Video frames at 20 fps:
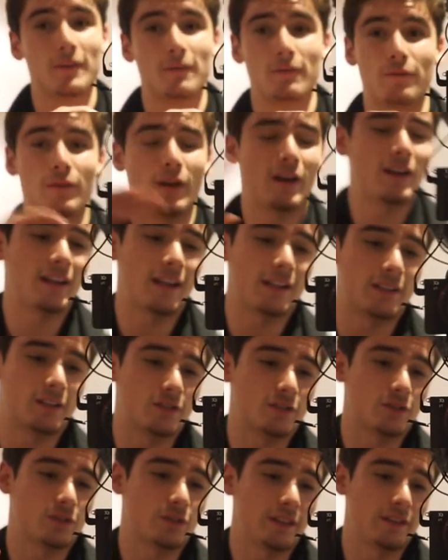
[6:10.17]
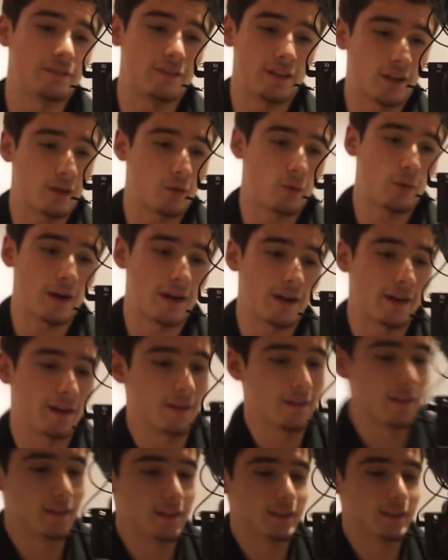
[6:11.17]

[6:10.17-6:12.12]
very like discreet, very quiet,